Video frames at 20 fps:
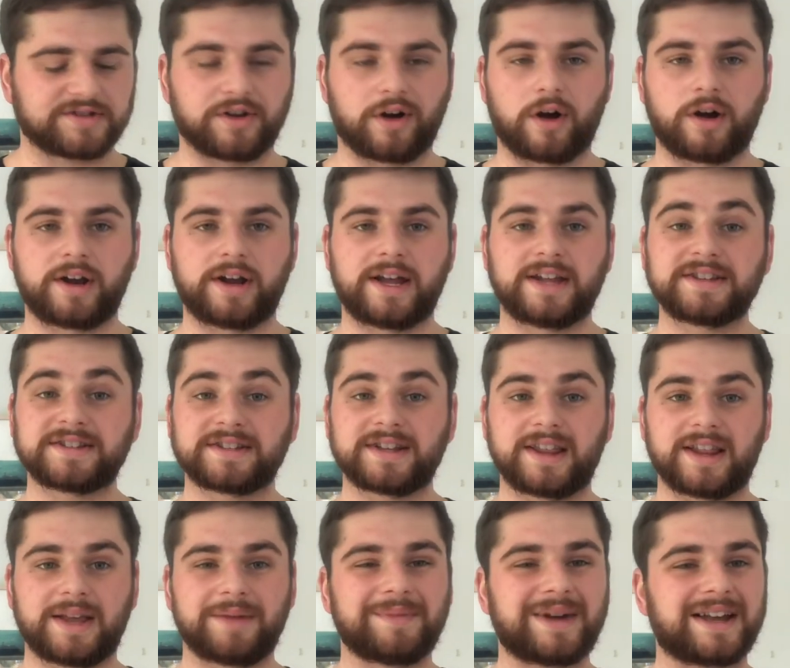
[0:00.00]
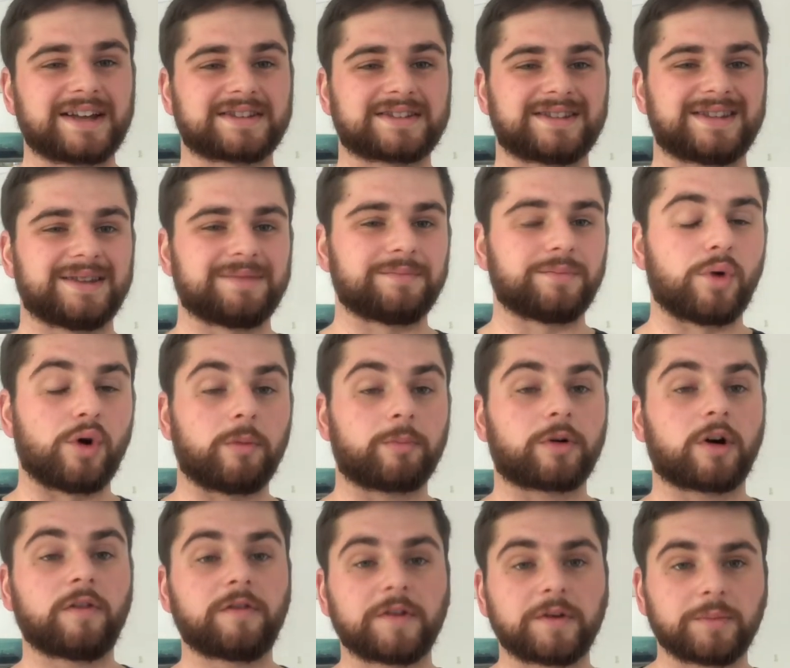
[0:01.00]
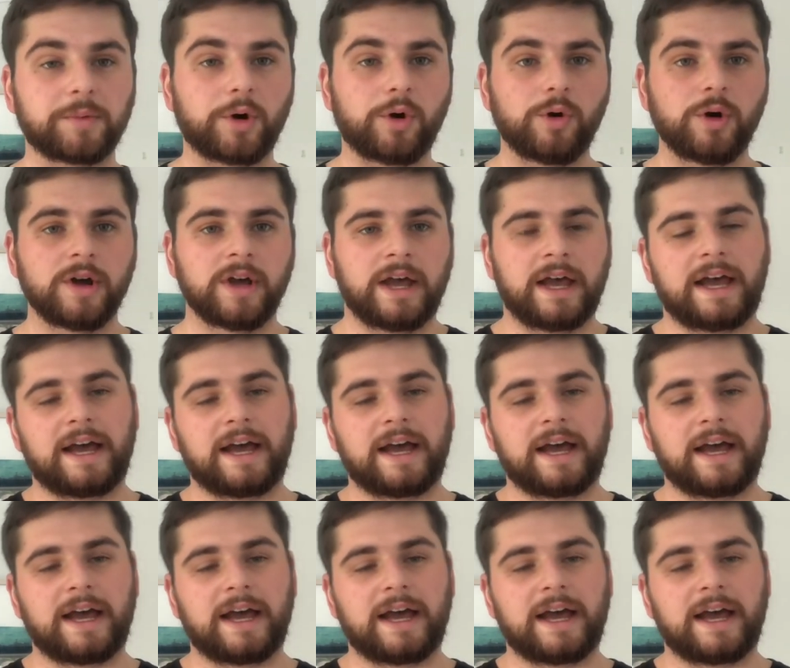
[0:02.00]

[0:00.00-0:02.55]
So it instantly makes them more profitable.